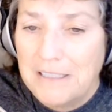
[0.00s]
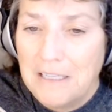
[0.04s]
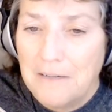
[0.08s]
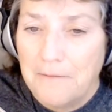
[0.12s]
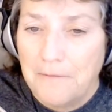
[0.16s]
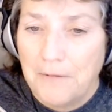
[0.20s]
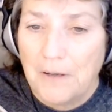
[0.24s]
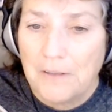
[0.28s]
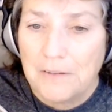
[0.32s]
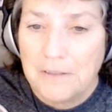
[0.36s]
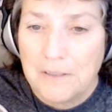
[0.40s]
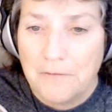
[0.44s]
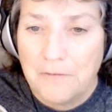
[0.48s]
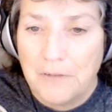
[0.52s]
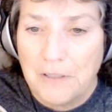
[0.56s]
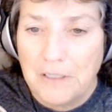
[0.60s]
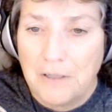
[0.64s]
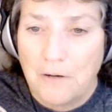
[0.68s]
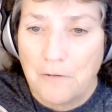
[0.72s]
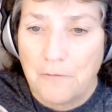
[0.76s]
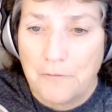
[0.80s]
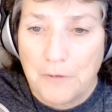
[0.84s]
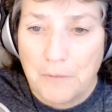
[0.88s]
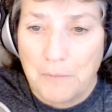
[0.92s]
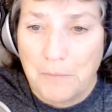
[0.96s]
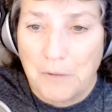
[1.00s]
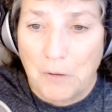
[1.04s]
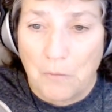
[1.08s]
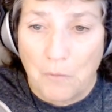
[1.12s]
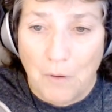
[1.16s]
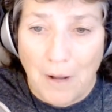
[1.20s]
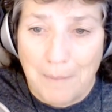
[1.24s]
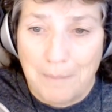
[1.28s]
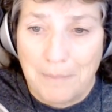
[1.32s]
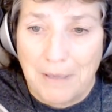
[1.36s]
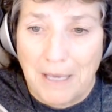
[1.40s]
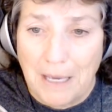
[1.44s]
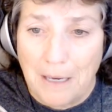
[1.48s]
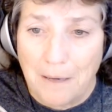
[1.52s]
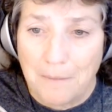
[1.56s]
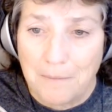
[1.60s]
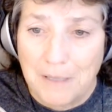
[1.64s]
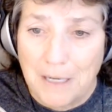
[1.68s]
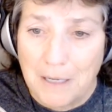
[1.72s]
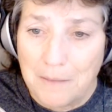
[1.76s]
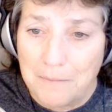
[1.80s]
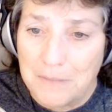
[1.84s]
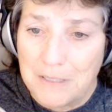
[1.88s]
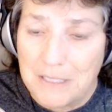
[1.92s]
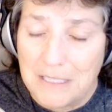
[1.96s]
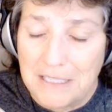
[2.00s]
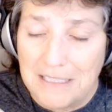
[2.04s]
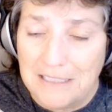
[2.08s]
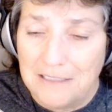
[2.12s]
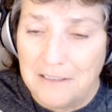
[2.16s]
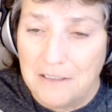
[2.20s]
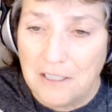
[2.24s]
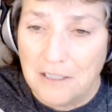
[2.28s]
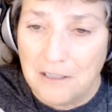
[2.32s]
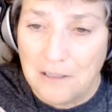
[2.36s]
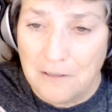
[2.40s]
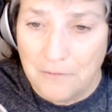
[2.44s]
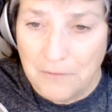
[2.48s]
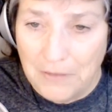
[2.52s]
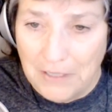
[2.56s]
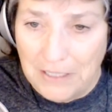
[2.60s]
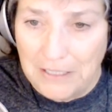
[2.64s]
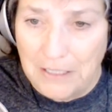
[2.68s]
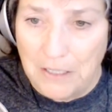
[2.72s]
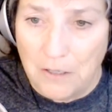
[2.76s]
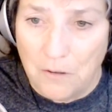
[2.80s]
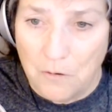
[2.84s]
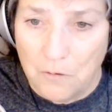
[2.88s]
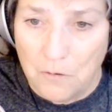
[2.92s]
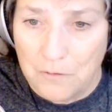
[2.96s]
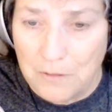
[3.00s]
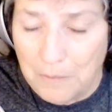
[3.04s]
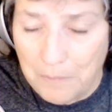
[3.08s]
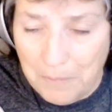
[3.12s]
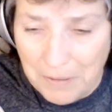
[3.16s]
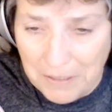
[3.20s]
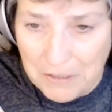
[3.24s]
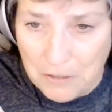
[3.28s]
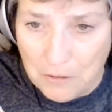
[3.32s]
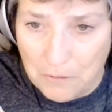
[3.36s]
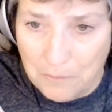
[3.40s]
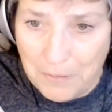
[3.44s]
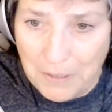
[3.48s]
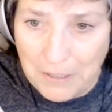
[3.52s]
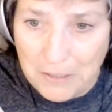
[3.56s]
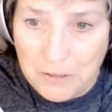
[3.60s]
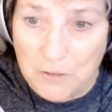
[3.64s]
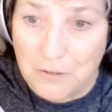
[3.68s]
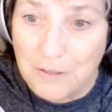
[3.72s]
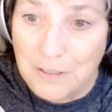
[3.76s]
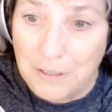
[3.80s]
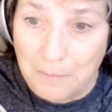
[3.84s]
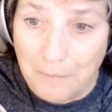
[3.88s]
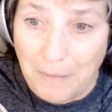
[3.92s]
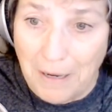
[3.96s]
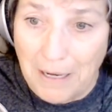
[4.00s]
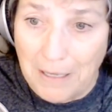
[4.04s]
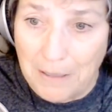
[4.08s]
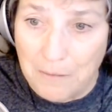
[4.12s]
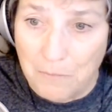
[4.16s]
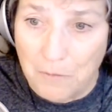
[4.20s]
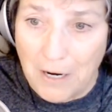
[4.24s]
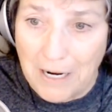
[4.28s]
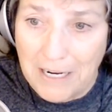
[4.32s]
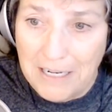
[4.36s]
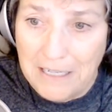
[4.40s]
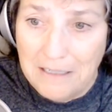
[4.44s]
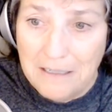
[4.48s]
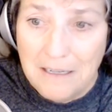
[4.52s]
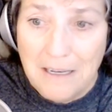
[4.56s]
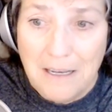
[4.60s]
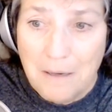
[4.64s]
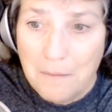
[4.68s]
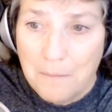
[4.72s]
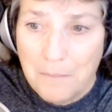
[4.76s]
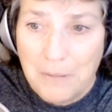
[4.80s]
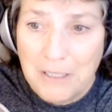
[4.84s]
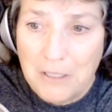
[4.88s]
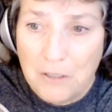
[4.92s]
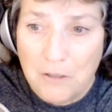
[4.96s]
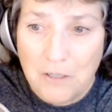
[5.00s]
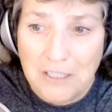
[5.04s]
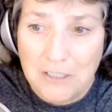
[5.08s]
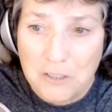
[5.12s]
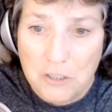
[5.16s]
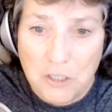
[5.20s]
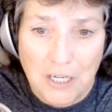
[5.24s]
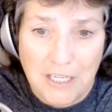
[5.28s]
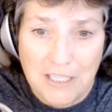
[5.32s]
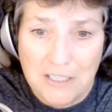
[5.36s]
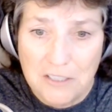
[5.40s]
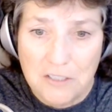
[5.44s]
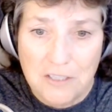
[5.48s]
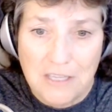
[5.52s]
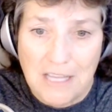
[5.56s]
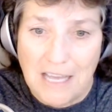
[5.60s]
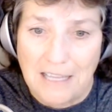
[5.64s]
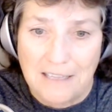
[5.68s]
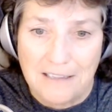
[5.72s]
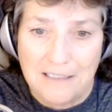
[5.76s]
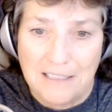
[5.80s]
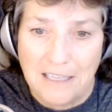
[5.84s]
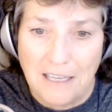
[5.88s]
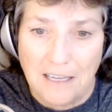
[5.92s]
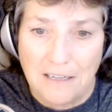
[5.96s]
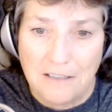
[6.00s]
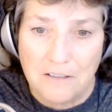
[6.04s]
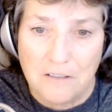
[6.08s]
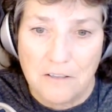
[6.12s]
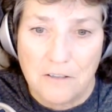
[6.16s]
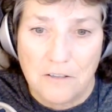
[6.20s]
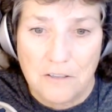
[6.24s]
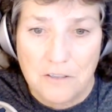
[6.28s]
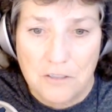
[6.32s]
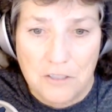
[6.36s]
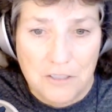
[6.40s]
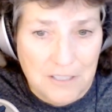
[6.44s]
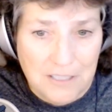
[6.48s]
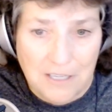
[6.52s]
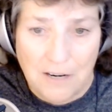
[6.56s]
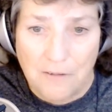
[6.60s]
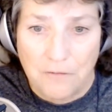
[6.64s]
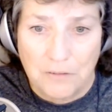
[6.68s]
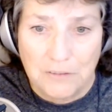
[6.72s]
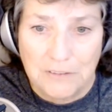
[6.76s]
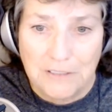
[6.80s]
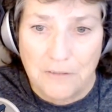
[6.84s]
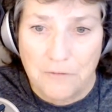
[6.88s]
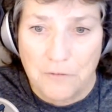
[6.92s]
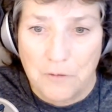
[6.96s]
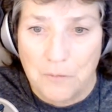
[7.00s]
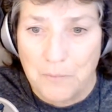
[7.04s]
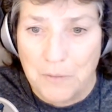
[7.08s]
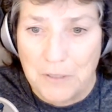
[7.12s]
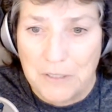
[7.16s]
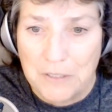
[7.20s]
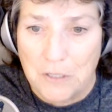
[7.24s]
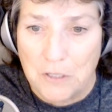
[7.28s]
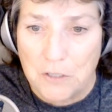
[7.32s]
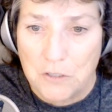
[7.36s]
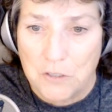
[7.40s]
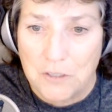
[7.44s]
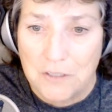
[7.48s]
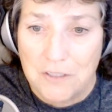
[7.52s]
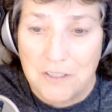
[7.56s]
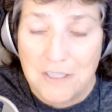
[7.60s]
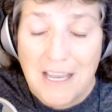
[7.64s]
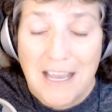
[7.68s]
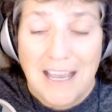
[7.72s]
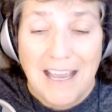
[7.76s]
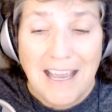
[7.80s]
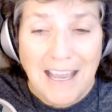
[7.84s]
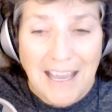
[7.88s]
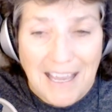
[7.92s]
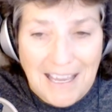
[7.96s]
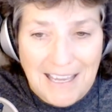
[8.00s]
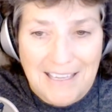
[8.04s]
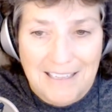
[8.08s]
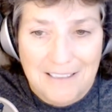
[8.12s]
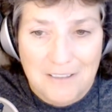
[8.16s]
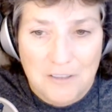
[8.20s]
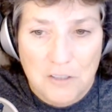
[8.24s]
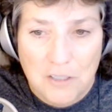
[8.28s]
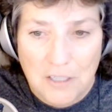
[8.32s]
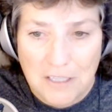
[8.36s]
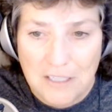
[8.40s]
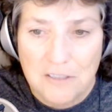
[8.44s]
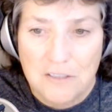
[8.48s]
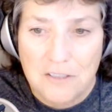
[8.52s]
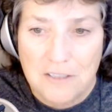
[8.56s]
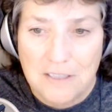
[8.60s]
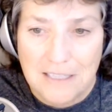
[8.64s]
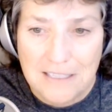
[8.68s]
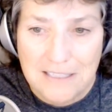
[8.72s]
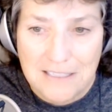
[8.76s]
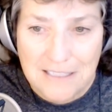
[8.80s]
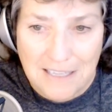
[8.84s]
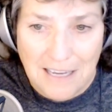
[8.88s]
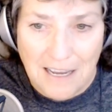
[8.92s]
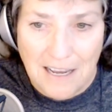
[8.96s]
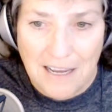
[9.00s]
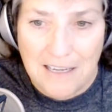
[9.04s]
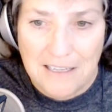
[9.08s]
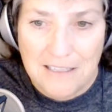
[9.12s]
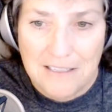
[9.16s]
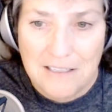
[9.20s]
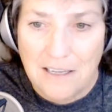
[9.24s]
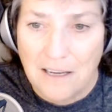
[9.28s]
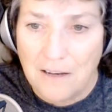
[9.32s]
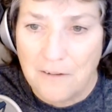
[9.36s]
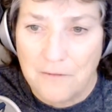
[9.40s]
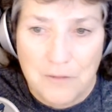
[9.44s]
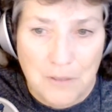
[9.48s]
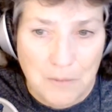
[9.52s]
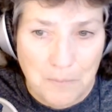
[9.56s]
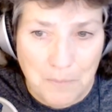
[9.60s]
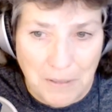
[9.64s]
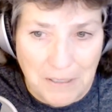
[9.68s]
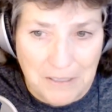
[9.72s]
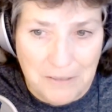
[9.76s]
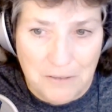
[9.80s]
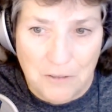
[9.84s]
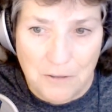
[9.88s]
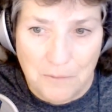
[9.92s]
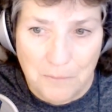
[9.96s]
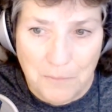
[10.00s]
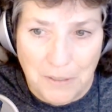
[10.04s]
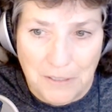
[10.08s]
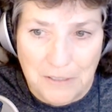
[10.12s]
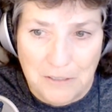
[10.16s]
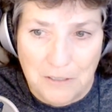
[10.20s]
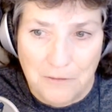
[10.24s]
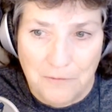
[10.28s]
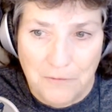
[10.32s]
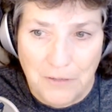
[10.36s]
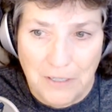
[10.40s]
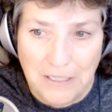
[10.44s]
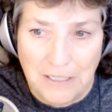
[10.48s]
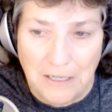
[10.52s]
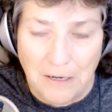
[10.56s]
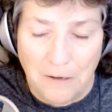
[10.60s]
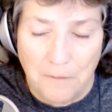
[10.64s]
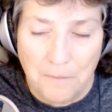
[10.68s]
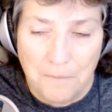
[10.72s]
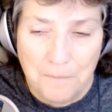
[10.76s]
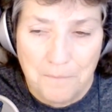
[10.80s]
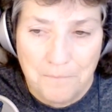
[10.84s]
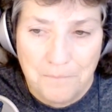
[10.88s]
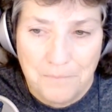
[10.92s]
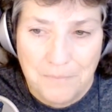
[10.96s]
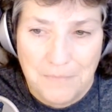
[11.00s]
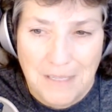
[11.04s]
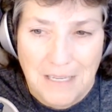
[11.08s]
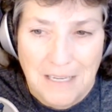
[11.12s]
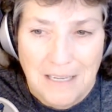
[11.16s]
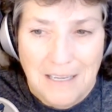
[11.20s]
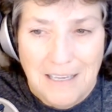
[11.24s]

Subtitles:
By default, the video from your webcam comes into the picture in picture in the bottom right, but you can change that in the editor to several different positions and change the size of the picture in picture video.